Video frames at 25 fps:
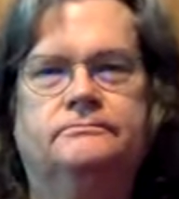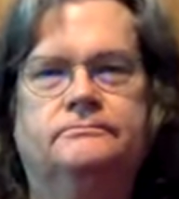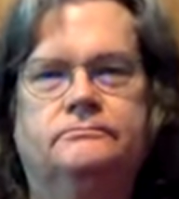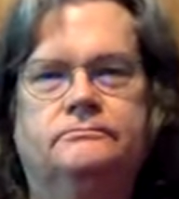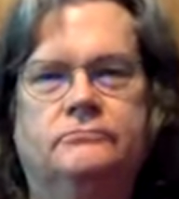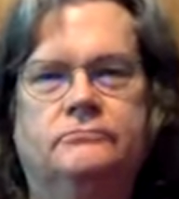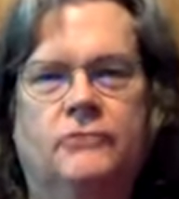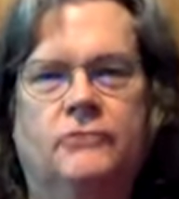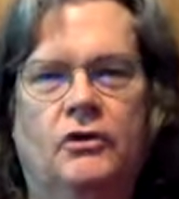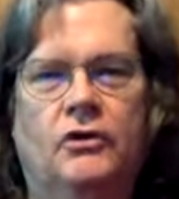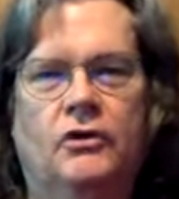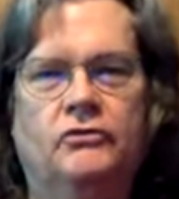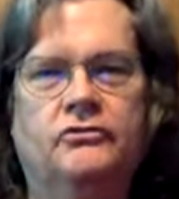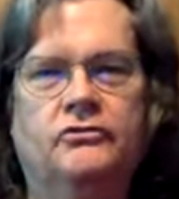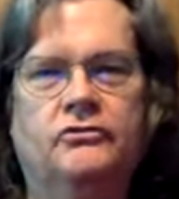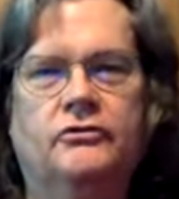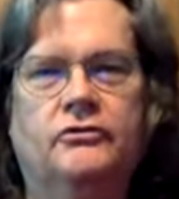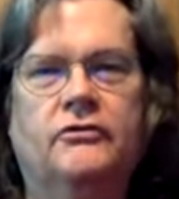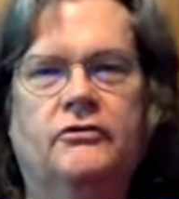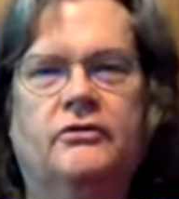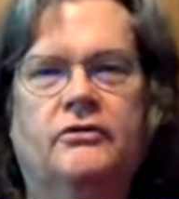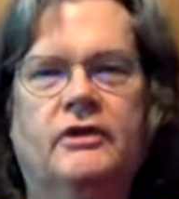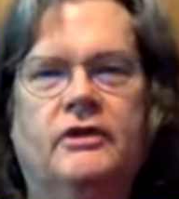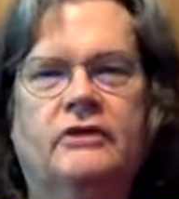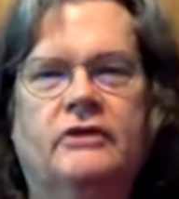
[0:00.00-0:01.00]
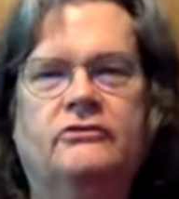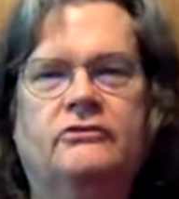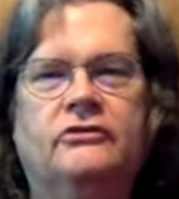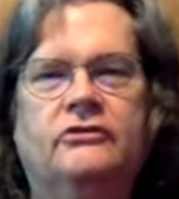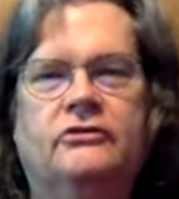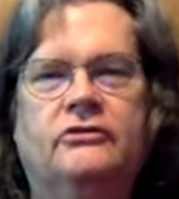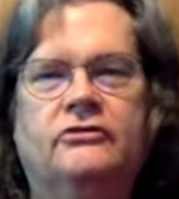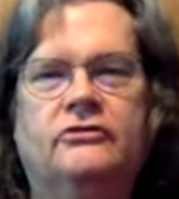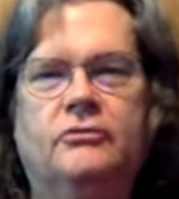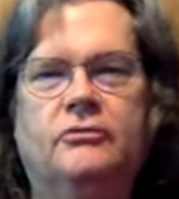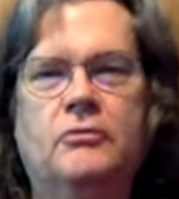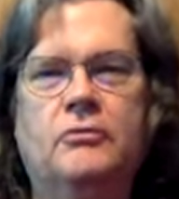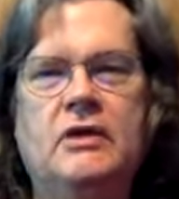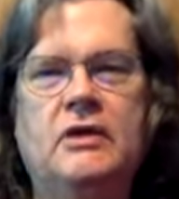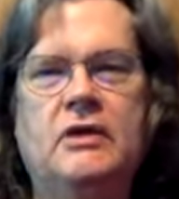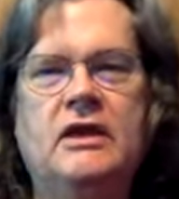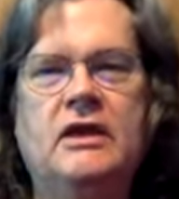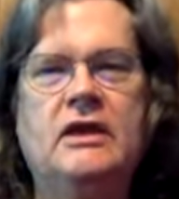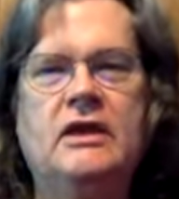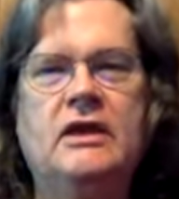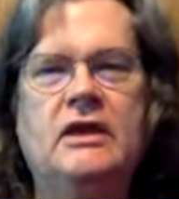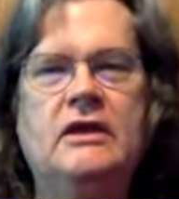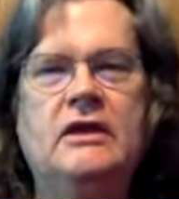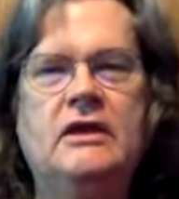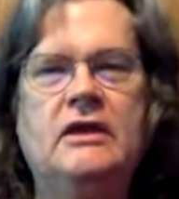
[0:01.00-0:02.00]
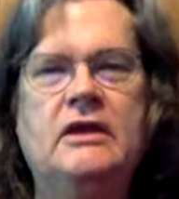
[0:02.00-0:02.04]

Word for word: Those are the things that to me